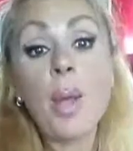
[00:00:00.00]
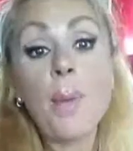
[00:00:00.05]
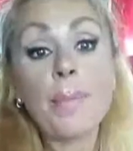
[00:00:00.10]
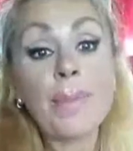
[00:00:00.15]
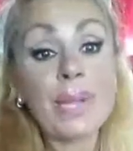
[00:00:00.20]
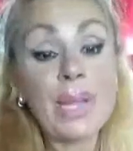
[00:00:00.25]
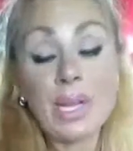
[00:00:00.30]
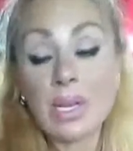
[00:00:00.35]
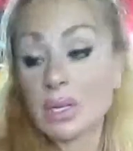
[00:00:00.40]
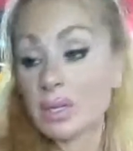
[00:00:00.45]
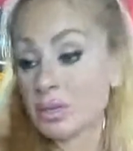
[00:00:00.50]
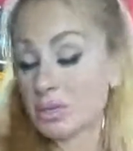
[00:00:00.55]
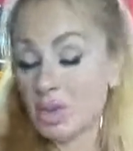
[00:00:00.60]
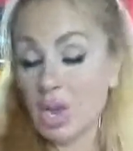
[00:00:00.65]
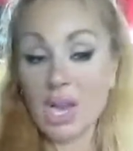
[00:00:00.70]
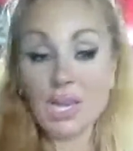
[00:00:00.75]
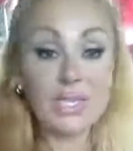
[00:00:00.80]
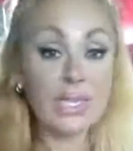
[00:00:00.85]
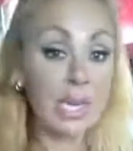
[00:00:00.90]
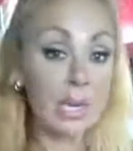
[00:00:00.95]
Because
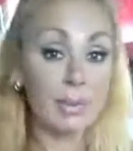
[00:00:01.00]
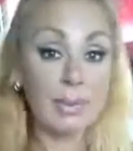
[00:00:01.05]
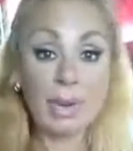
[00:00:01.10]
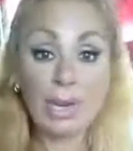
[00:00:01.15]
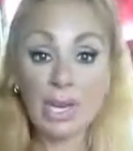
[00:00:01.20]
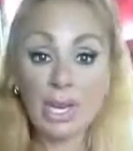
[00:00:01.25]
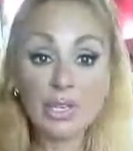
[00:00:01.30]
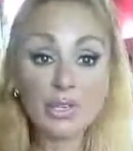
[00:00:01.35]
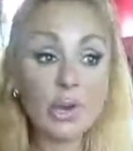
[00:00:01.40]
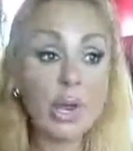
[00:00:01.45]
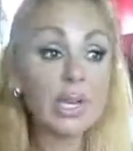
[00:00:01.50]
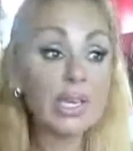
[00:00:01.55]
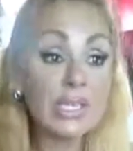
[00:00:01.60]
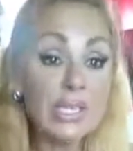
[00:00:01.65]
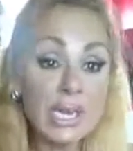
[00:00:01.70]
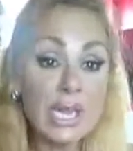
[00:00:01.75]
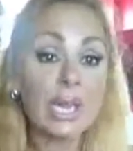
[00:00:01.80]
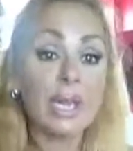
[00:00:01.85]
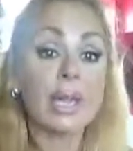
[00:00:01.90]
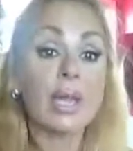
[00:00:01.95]
I try to
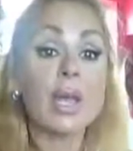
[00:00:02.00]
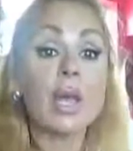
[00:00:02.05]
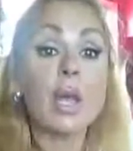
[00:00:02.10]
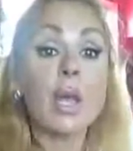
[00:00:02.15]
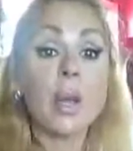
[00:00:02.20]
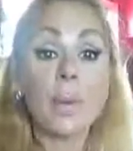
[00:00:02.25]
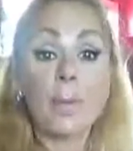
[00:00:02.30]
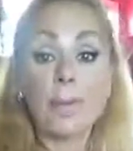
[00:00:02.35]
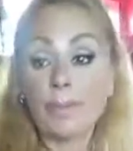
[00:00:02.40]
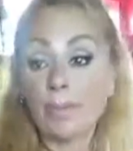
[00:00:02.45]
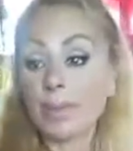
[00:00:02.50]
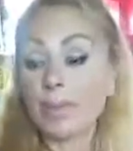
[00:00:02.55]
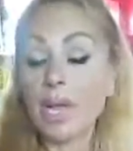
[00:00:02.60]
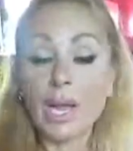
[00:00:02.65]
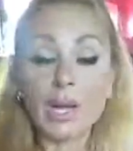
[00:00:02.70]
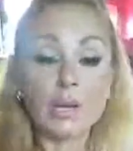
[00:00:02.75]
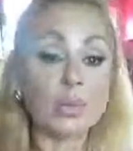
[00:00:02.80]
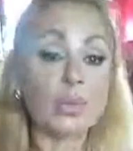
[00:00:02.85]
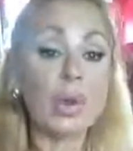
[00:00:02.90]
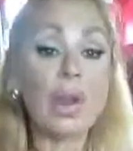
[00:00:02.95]
take
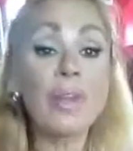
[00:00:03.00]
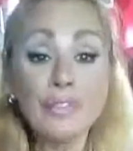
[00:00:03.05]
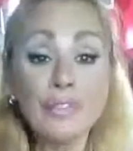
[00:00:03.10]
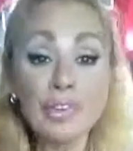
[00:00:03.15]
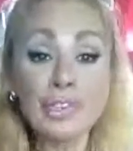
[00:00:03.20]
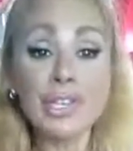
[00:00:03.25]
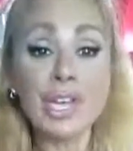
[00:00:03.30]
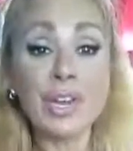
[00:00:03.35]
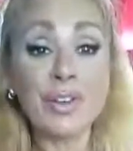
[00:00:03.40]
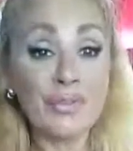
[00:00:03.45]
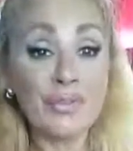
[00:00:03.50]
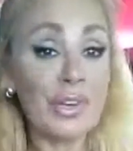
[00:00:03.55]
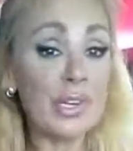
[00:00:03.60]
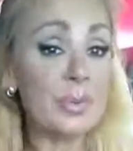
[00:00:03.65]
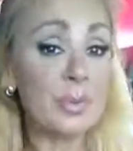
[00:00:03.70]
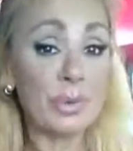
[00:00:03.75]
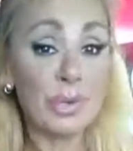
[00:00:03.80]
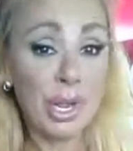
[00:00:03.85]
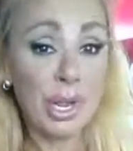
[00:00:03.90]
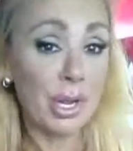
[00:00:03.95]
Clyde. When I first got a
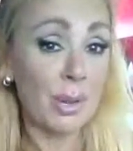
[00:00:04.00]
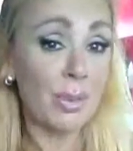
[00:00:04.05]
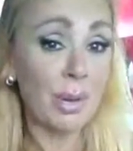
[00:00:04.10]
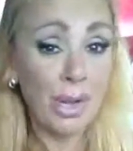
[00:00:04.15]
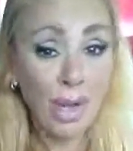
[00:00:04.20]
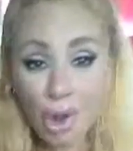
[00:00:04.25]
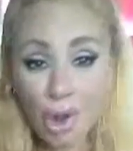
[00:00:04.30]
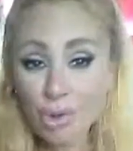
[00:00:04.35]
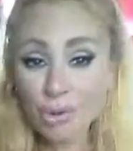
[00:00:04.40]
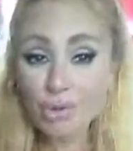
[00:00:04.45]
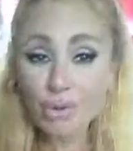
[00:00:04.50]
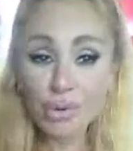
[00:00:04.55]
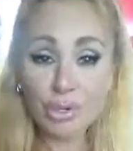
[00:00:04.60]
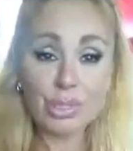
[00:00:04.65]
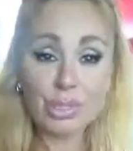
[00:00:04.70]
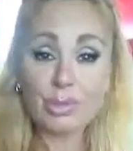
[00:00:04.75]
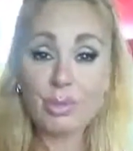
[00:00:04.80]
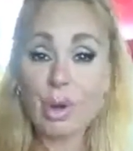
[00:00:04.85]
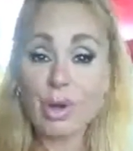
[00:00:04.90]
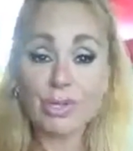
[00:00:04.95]
French bulldog, I'm like, oh, cool, a
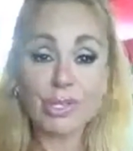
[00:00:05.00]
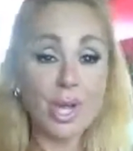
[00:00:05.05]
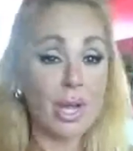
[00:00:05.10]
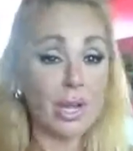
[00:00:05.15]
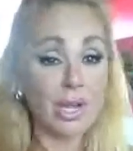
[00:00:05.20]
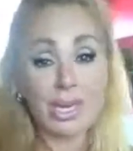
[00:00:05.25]
small dog